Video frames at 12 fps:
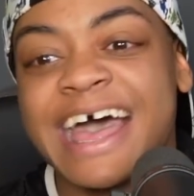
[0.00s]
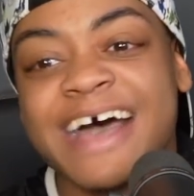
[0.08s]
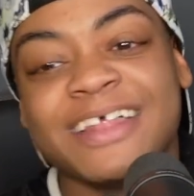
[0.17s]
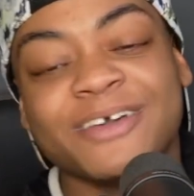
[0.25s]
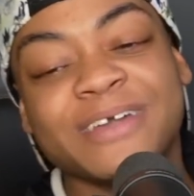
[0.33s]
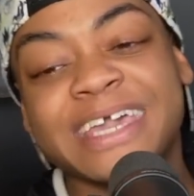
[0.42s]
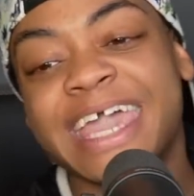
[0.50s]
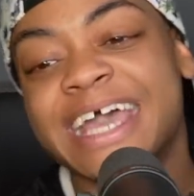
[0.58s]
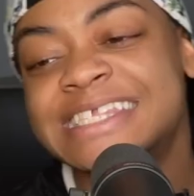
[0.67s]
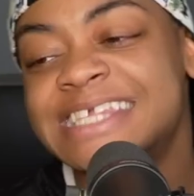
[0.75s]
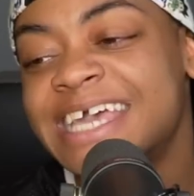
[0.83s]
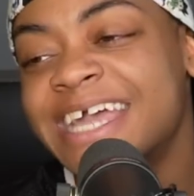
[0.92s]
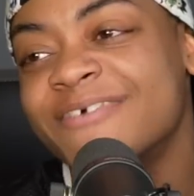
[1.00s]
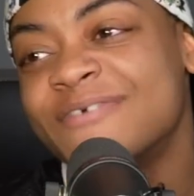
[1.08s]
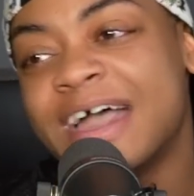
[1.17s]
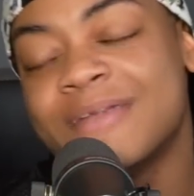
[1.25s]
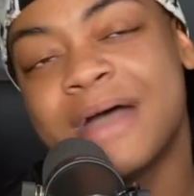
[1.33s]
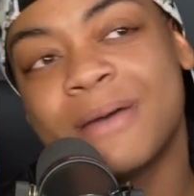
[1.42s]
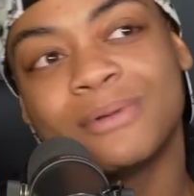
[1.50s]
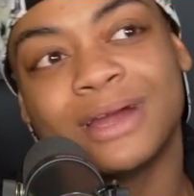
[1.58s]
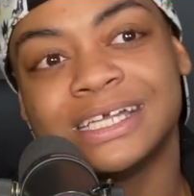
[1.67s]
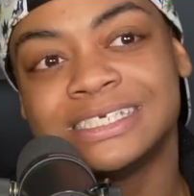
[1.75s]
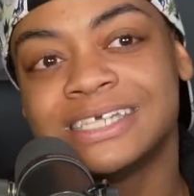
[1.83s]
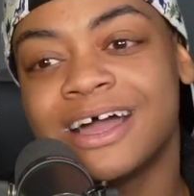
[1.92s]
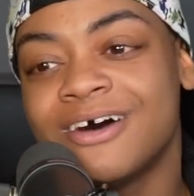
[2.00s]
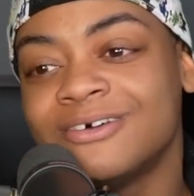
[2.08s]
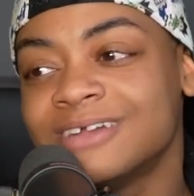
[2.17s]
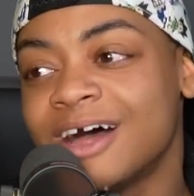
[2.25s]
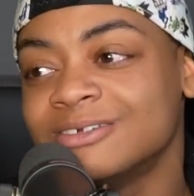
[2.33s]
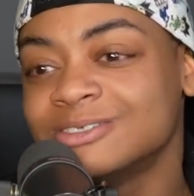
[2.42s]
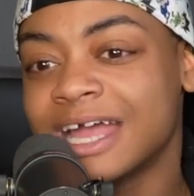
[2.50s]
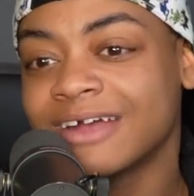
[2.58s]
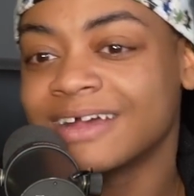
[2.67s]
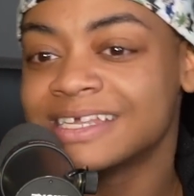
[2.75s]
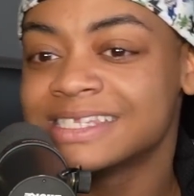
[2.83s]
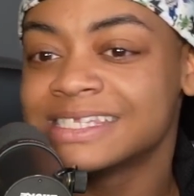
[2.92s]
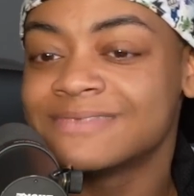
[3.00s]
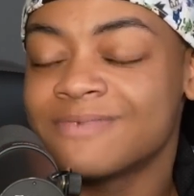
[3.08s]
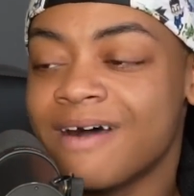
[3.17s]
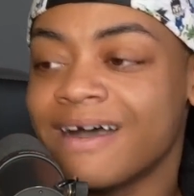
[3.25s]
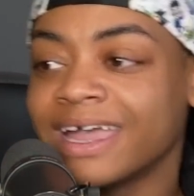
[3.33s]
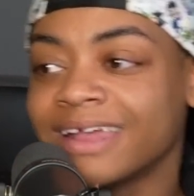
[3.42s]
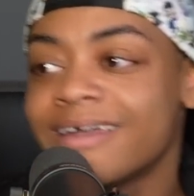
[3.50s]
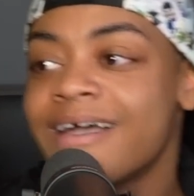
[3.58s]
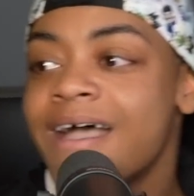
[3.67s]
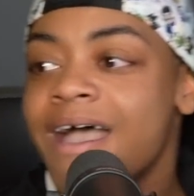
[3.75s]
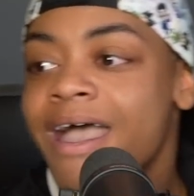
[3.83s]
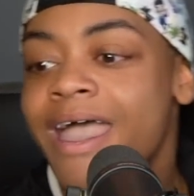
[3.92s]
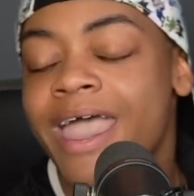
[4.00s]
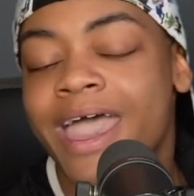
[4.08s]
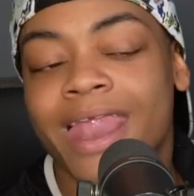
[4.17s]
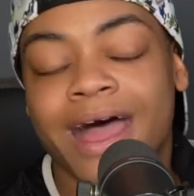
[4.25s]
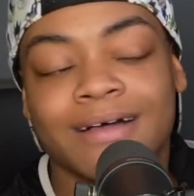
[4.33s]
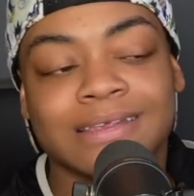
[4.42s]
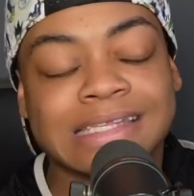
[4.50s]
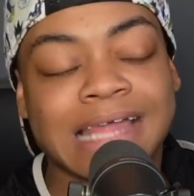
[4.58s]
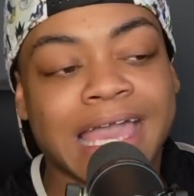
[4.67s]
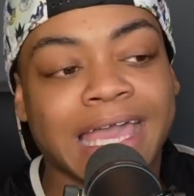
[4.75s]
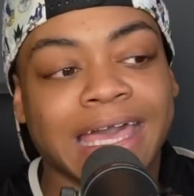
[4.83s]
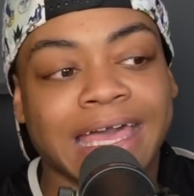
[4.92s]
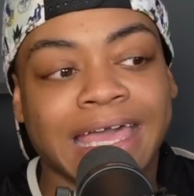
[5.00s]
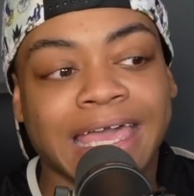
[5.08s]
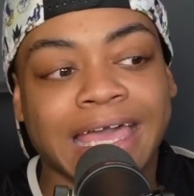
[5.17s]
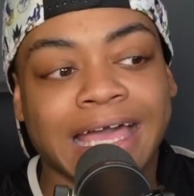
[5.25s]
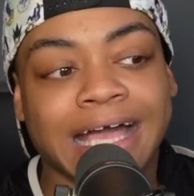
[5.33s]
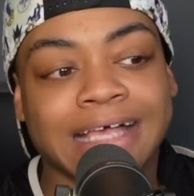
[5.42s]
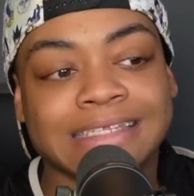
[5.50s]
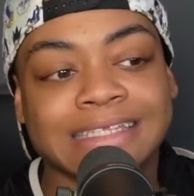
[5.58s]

Like we can't sit here fight about brunch on on drag race. It's fine. And I was like, I was